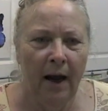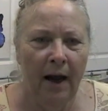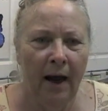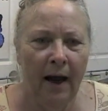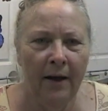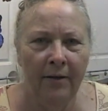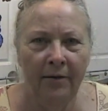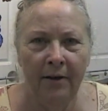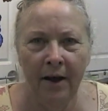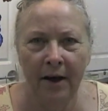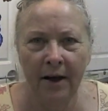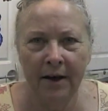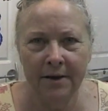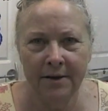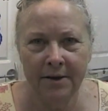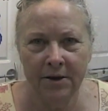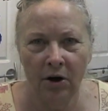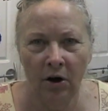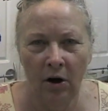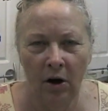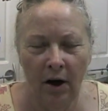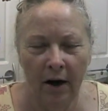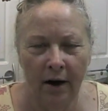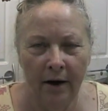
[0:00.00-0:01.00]
and then it's
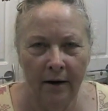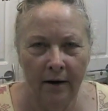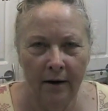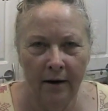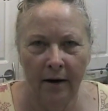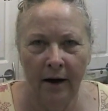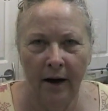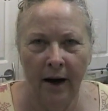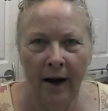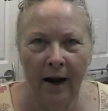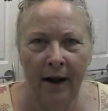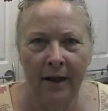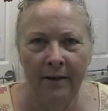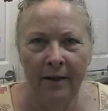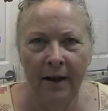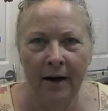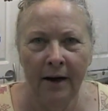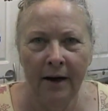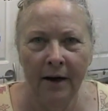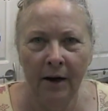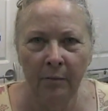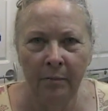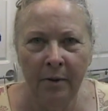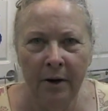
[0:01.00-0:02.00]
gone, and
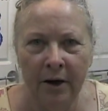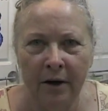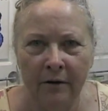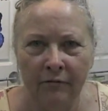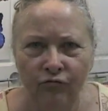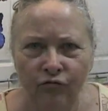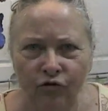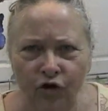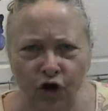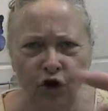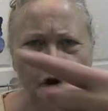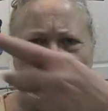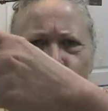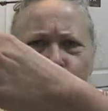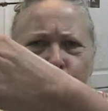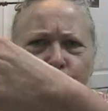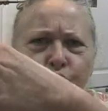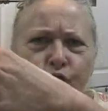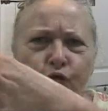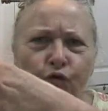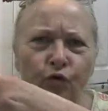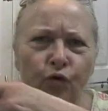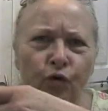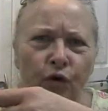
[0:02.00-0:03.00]
then it'll be a,
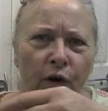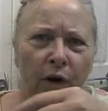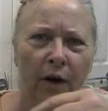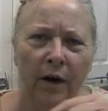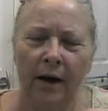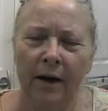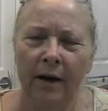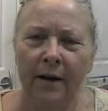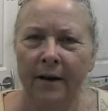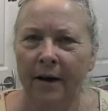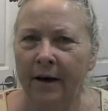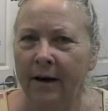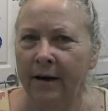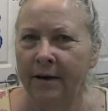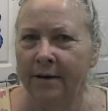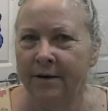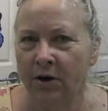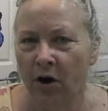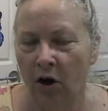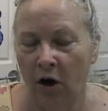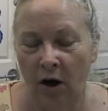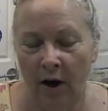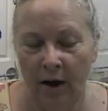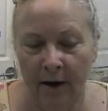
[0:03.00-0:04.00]
and then it's
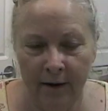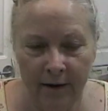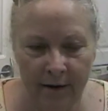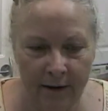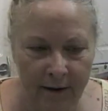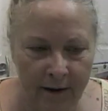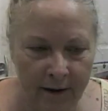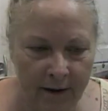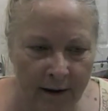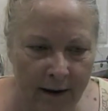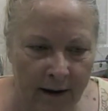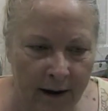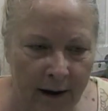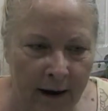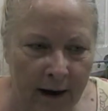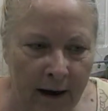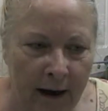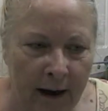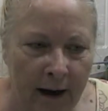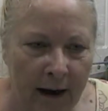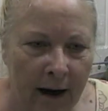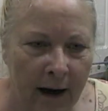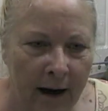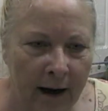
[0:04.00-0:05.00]
gone,
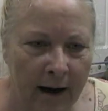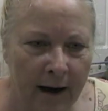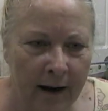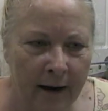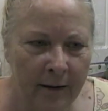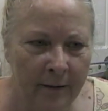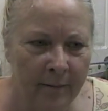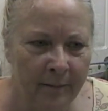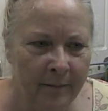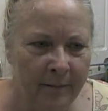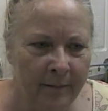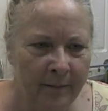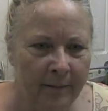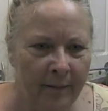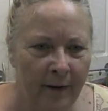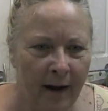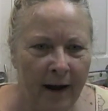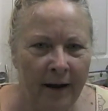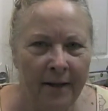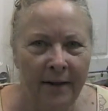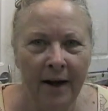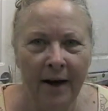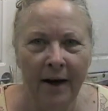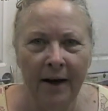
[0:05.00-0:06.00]
um,
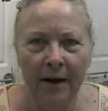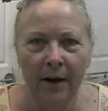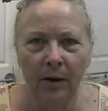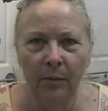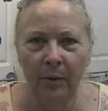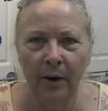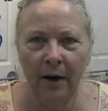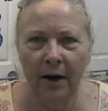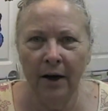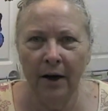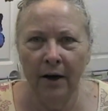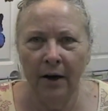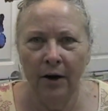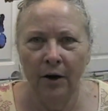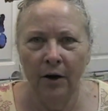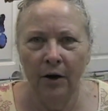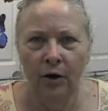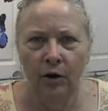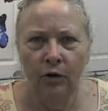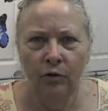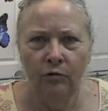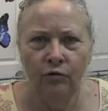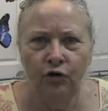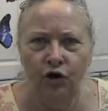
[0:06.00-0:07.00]
and then it'll be a,
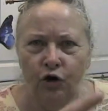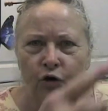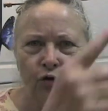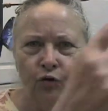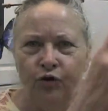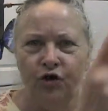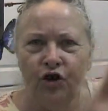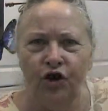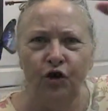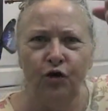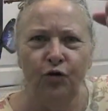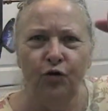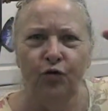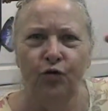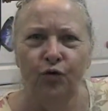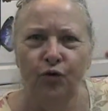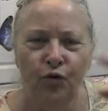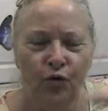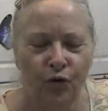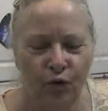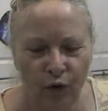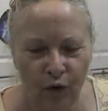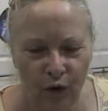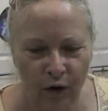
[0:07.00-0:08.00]

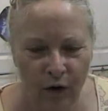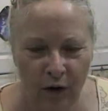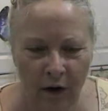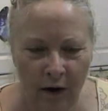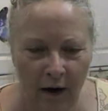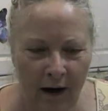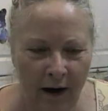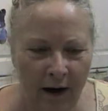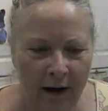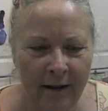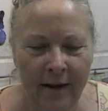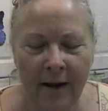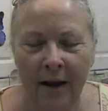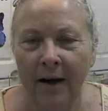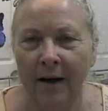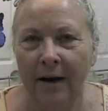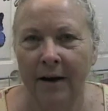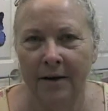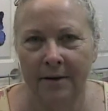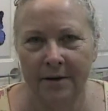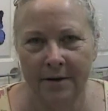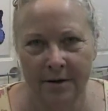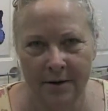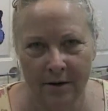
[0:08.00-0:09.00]
and then
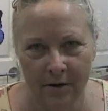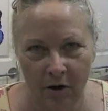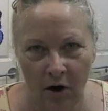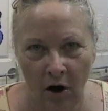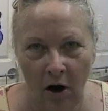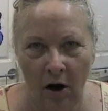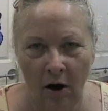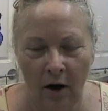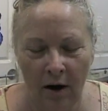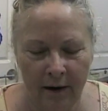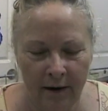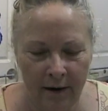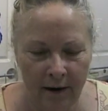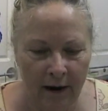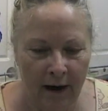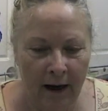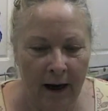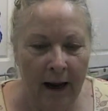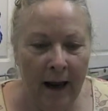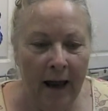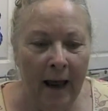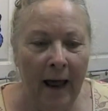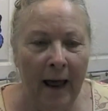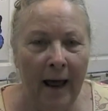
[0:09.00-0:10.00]
it's gone.
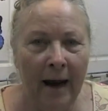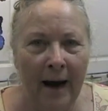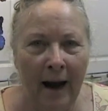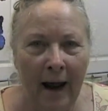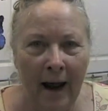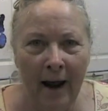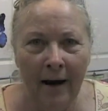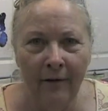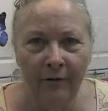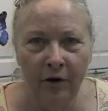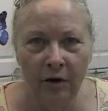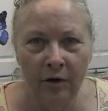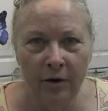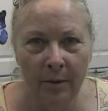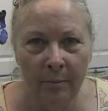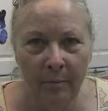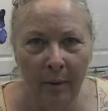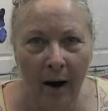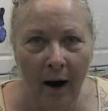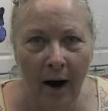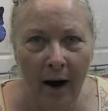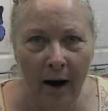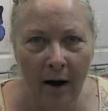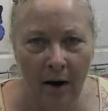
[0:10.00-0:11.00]
And after the
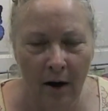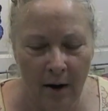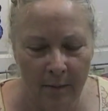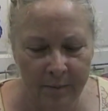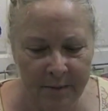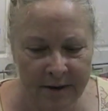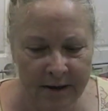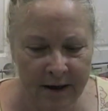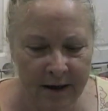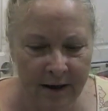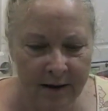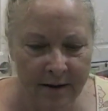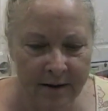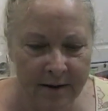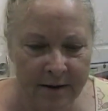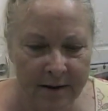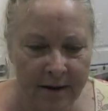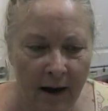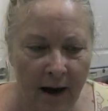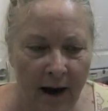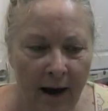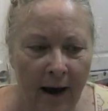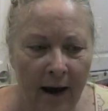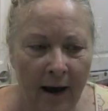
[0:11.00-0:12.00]

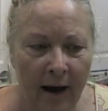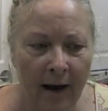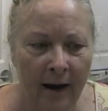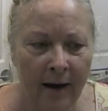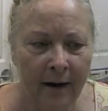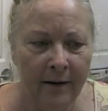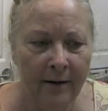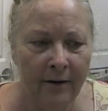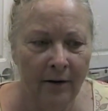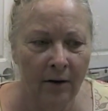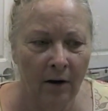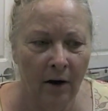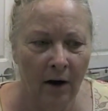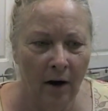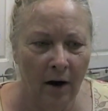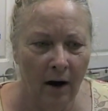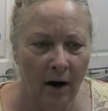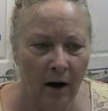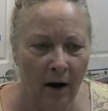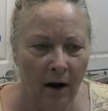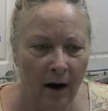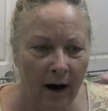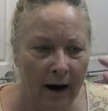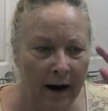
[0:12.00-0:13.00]
biopsies and
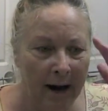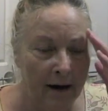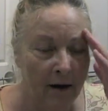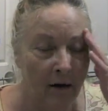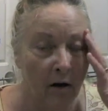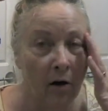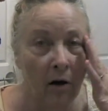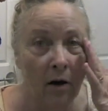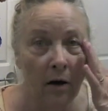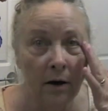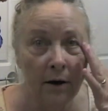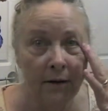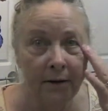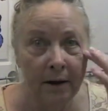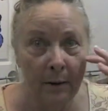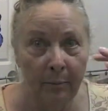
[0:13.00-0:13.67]
and all of